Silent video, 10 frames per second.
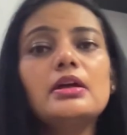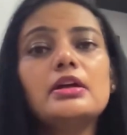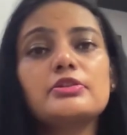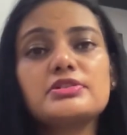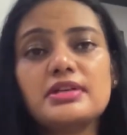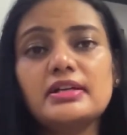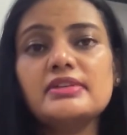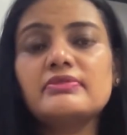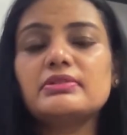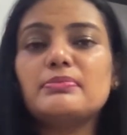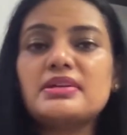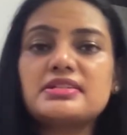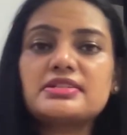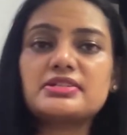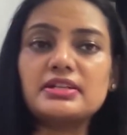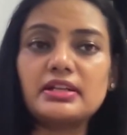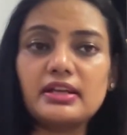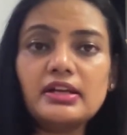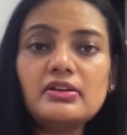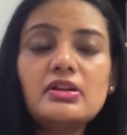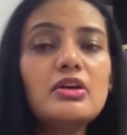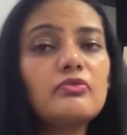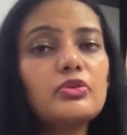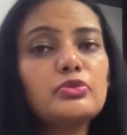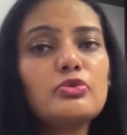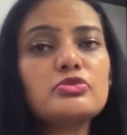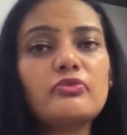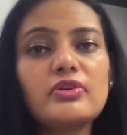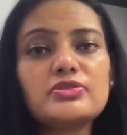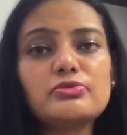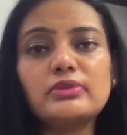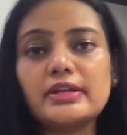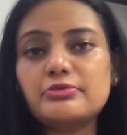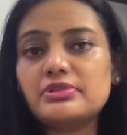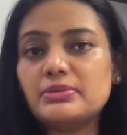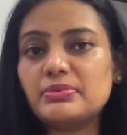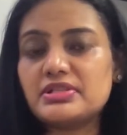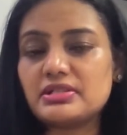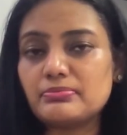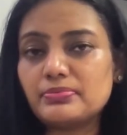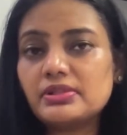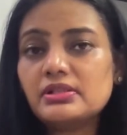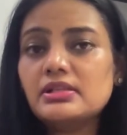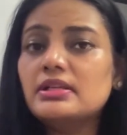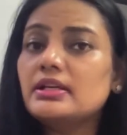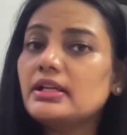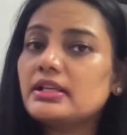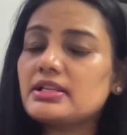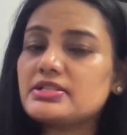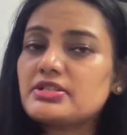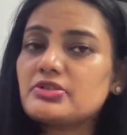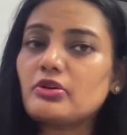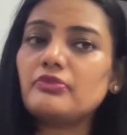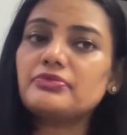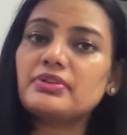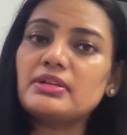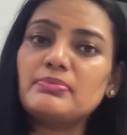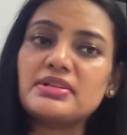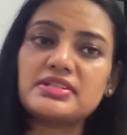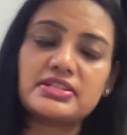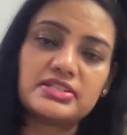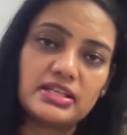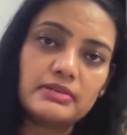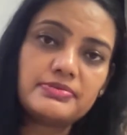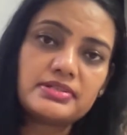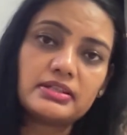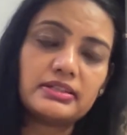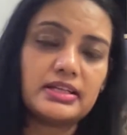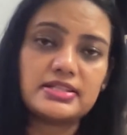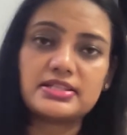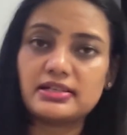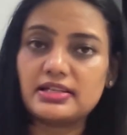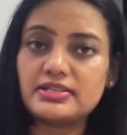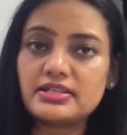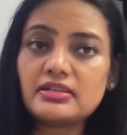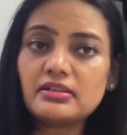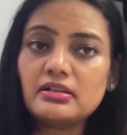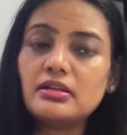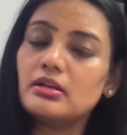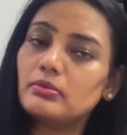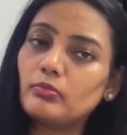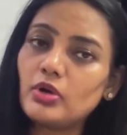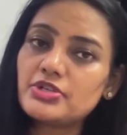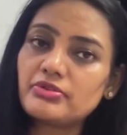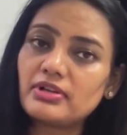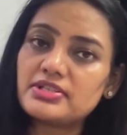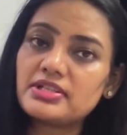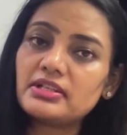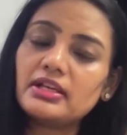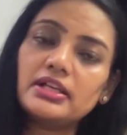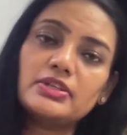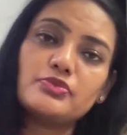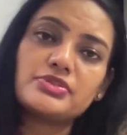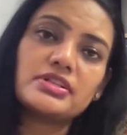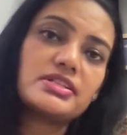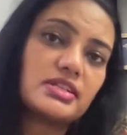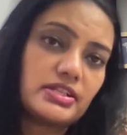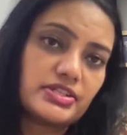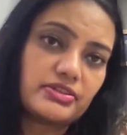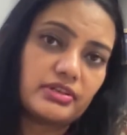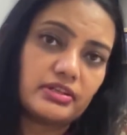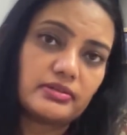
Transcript: Now, starting with the basic skincare, for those of us who like to keep it simple, it consists of three basic steps, that is cleansing, moisturizing, and using a sunscreen.